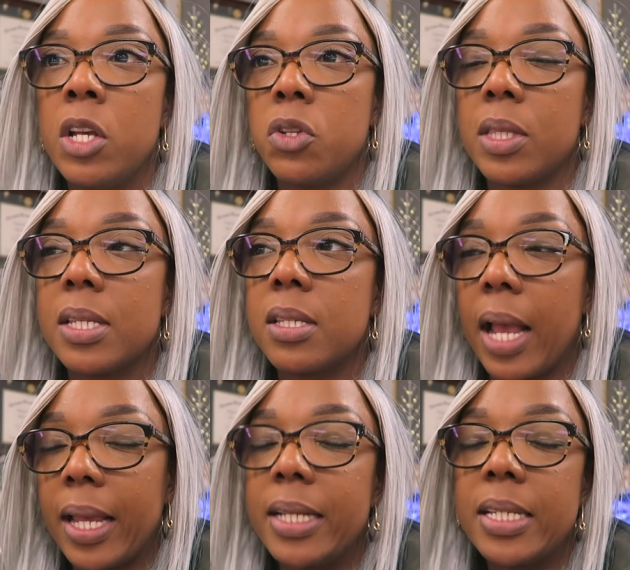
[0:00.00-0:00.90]
So the
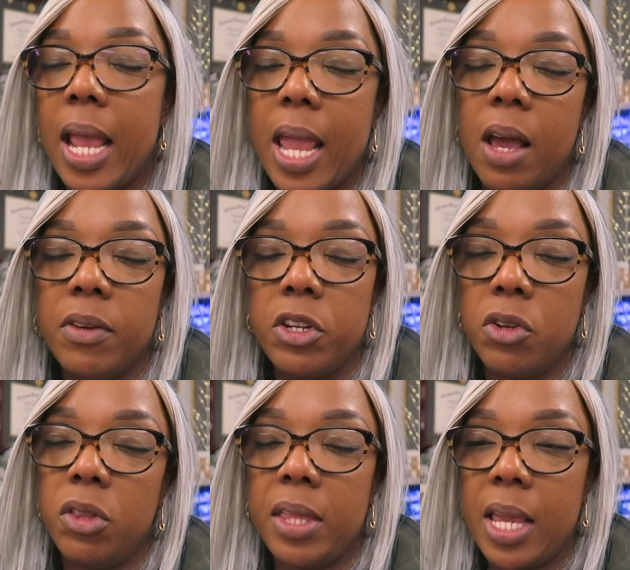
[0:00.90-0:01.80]
second day of a
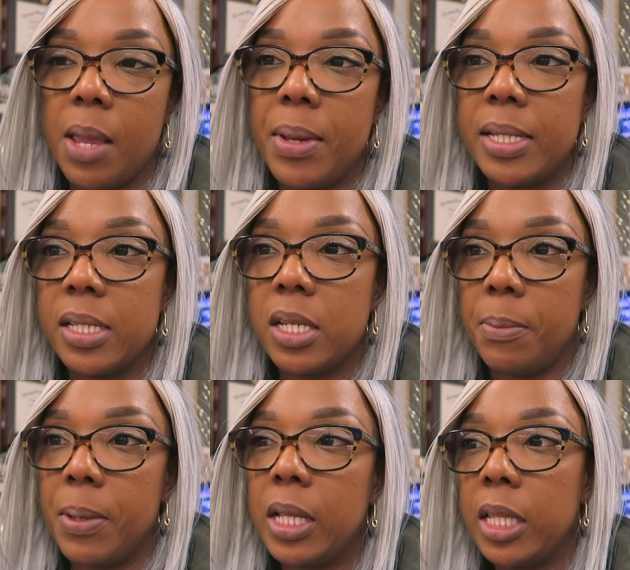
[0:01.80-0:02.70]
new theme is
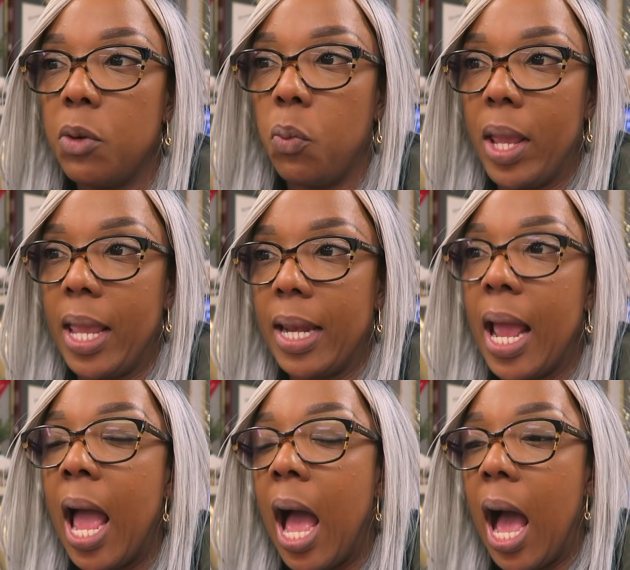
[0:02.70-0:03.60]
typically
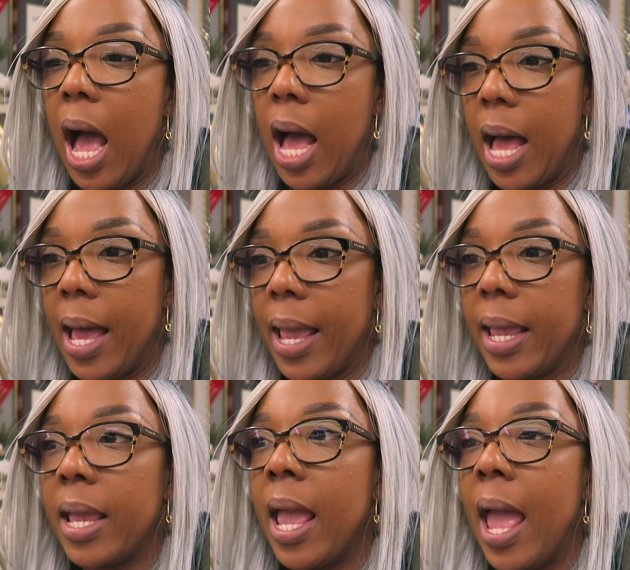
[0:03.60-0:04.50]
when
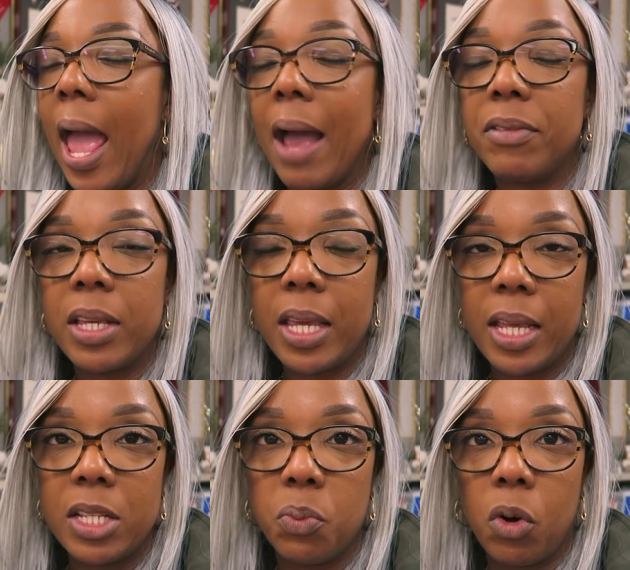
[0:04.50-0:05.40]
I have the
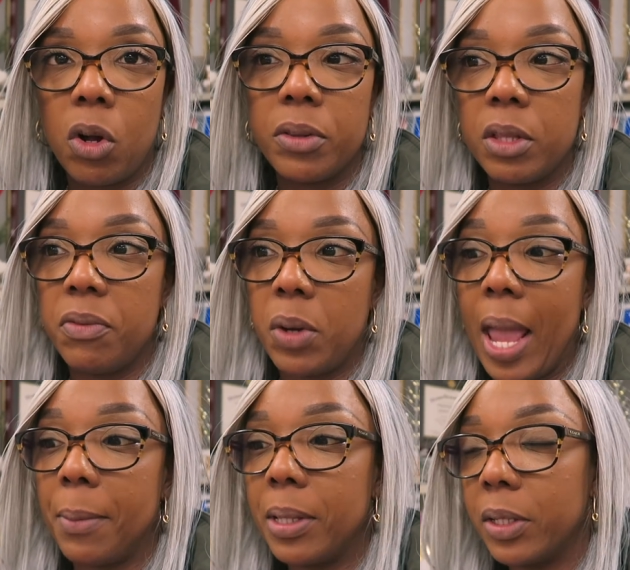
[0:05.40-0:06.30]
kids work on the
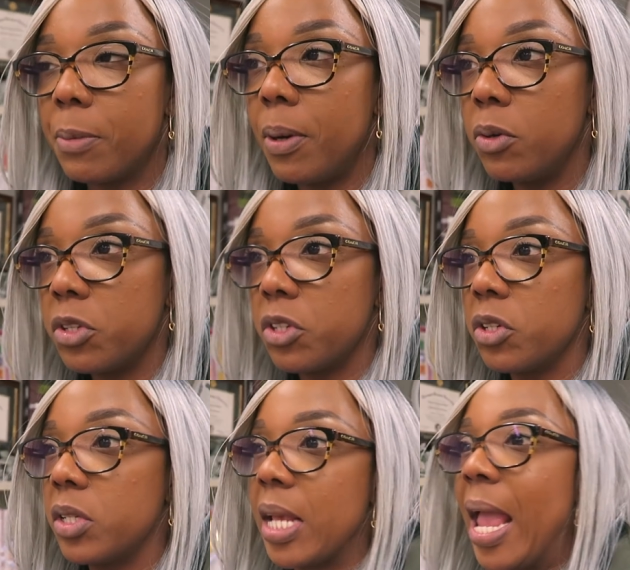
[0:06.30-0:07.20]
vocabulary
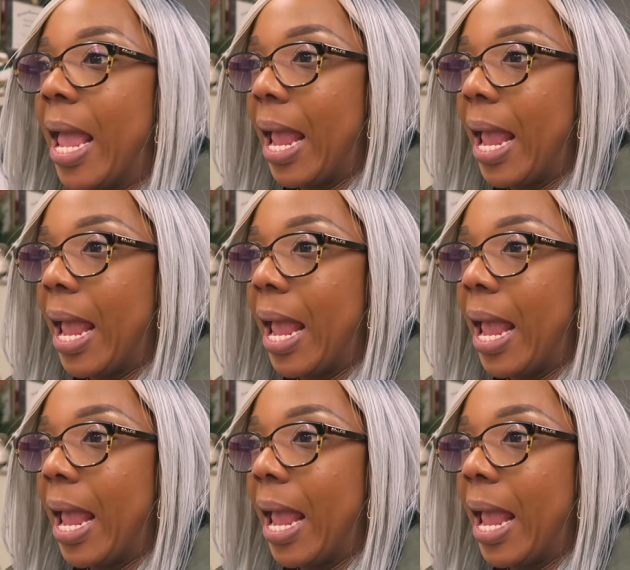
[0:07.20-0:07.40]
posters,